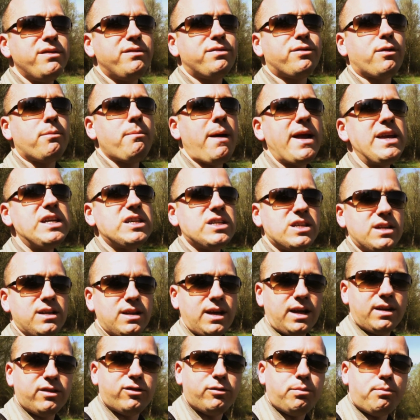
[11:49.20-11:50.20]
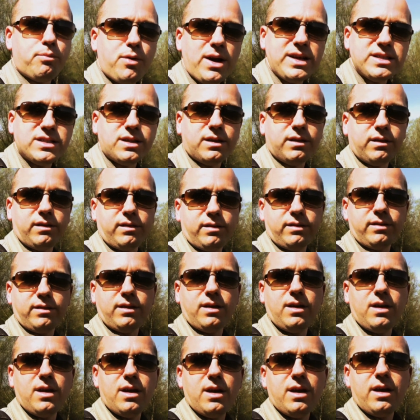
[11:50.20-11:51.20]
of information that is present
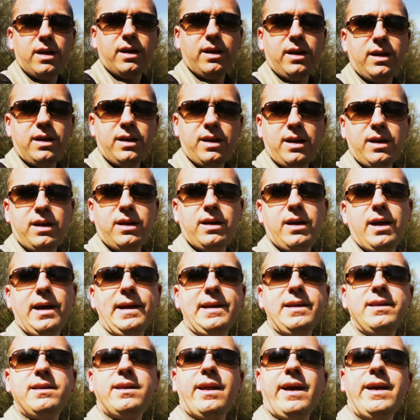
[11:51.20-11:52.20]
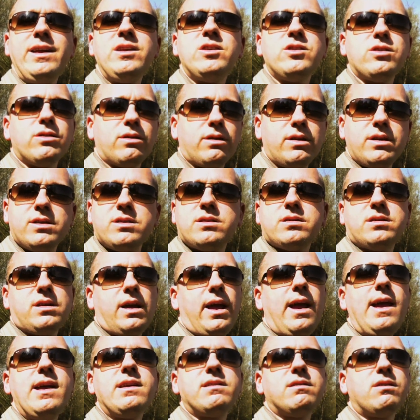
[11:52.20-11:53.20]
in nature is
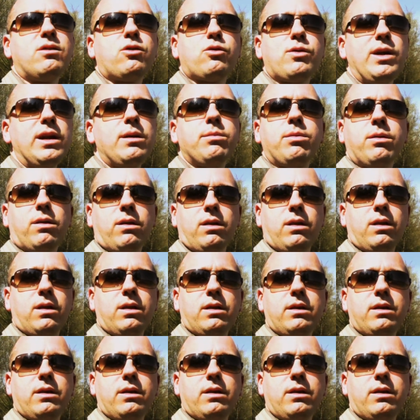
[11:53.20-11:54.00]
incredible,